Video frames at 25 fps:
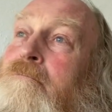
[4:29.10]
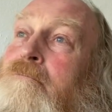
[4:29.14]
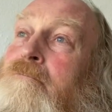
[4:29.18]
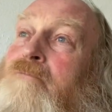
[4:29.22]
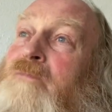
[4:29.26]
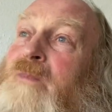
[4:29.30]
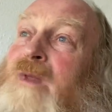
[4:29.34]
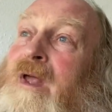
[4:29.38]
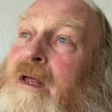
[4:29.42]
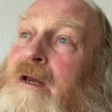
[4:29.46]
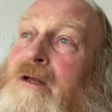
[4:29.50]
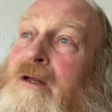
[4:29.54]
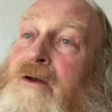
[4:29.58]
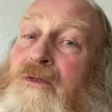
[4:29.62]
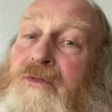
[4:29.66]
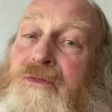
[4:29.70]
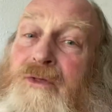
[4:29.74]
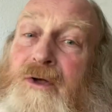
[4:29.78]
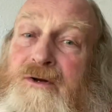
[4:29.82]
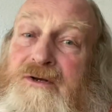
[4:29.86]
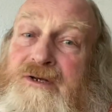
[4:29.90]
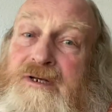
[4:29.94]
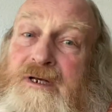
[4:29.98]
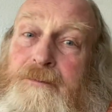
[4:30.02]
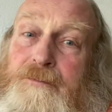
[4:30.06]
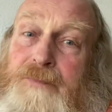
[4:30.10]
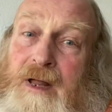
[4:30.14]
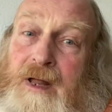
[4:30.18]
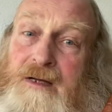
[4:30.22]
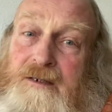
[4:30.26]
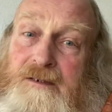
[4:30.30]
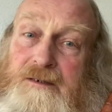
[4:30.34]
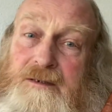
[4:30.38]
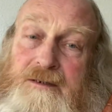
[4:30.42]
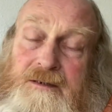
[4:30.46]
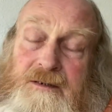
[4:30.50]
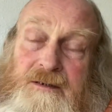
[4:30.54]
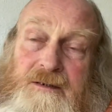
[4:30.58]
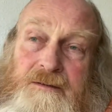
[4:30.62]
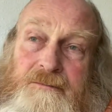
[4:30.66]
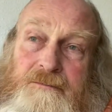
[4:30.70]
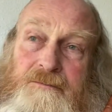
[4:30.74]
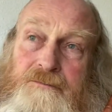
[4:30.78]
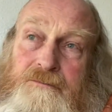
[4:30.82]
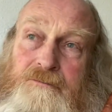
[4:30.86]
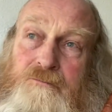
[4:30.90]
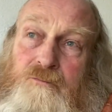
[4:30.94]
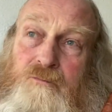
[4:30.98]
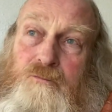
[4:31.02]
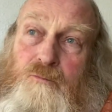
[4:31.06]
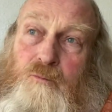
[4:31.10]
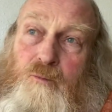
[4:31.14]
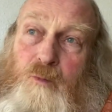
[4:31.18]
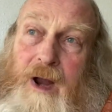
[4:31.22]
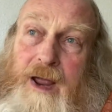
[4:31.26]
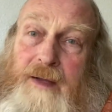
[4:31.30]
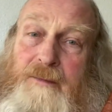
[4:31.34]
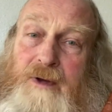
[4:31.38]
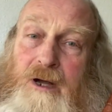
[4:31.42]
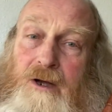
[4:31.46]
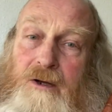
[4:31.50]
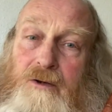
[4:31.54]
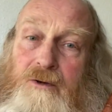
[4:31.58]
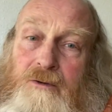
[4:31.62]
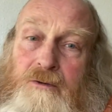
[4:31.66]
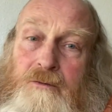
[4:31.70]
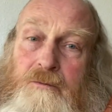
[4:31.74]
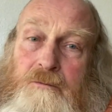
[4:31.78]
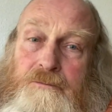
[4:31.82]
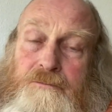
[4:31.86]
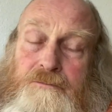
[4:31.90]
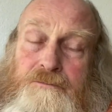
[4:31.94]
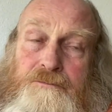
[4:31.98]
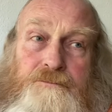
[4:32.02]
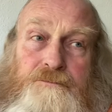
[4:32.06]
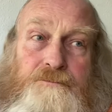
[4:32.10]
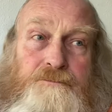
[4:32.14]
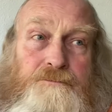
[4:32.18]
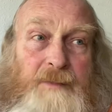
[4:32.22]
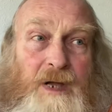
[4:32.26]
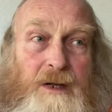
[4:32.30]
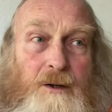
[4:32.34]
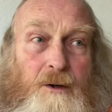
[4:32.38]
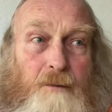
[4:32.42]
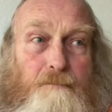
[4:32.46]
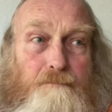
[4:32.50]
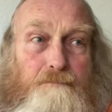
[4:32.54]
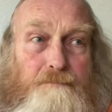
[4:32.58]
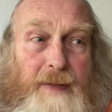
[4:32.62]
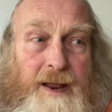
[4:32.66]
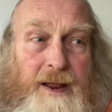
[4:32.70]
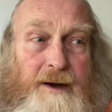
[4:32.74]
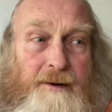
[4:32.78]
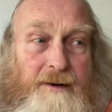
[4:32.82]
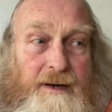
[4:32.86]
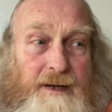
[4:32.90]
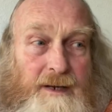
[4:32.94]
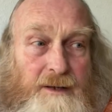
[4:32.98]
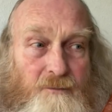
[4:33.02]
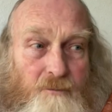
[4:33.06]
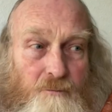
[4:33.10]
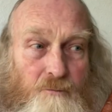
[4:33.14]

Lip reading: Then at 30 plus, whammo, I got married,